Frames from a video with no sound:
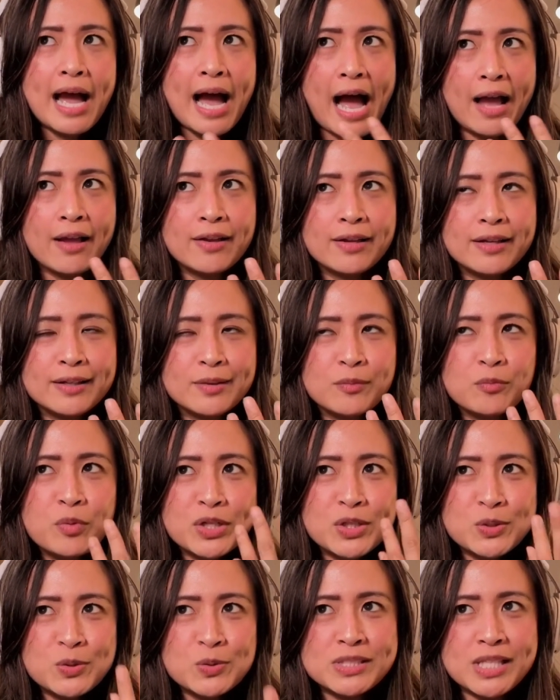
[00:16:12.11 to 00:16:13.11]

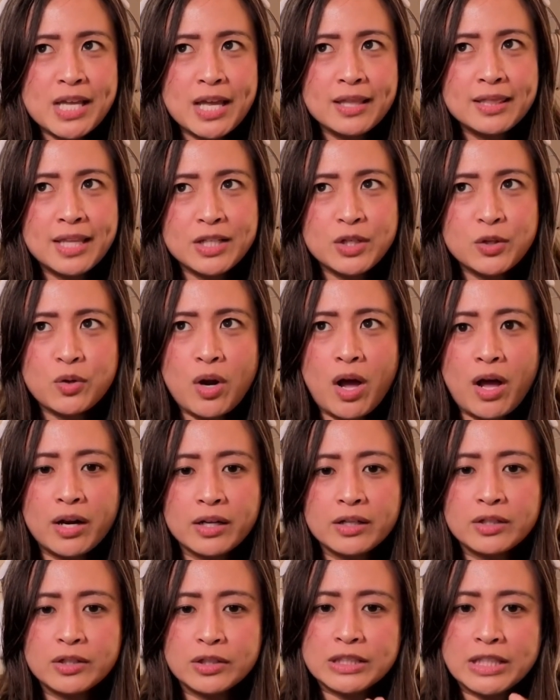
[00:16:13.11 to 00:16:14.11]
When you said that you're not a
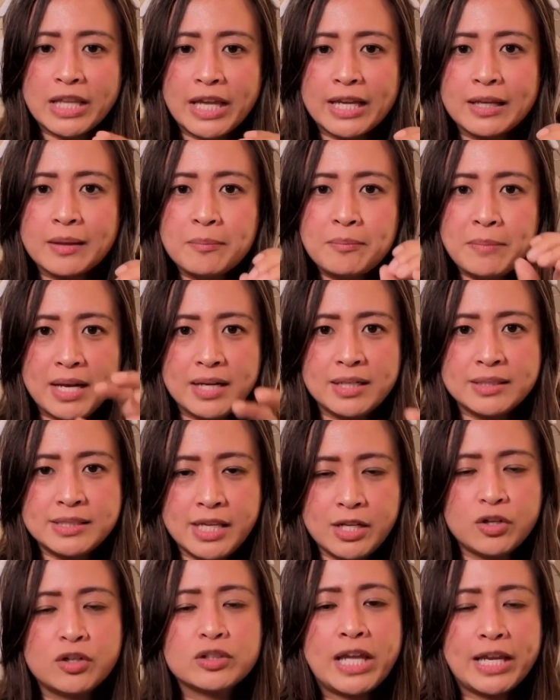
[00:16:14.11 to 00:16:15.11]
good like
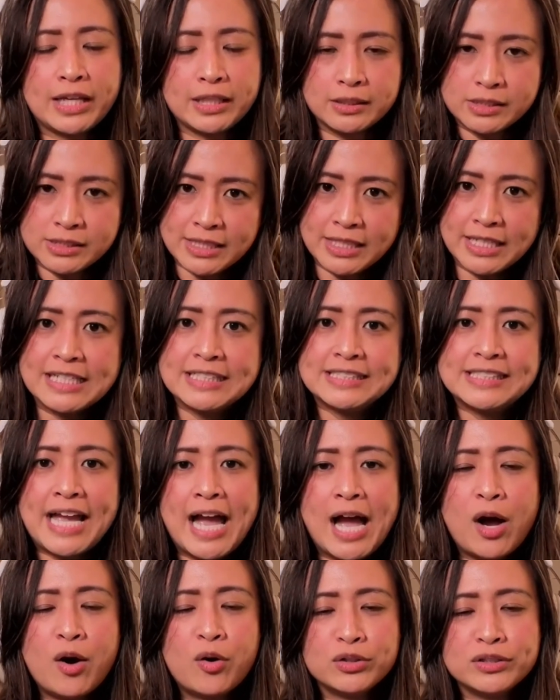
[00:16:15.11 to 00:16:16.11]
meditator, like sitting
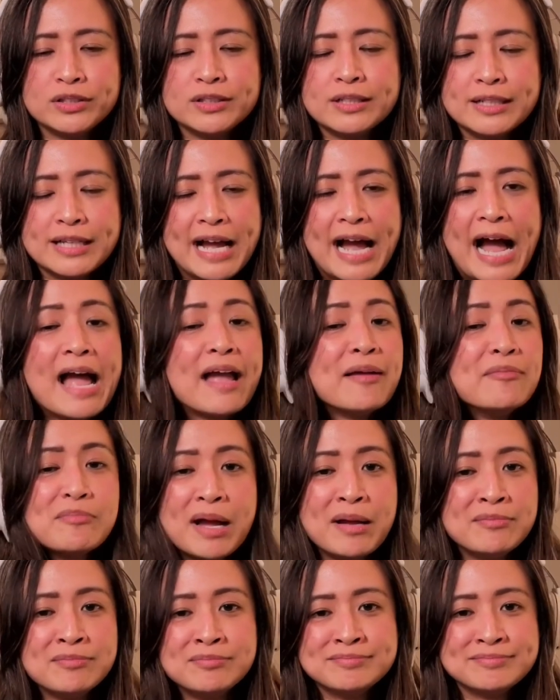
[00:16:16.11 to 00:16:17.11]
down,
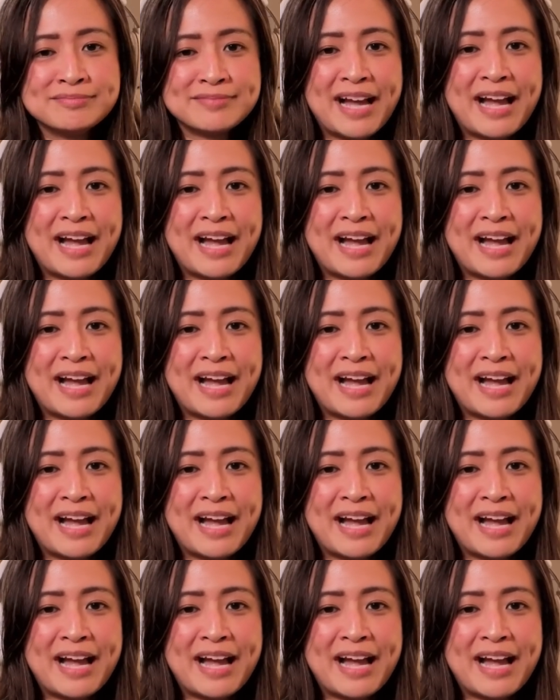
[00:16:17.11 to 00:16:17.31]
I'm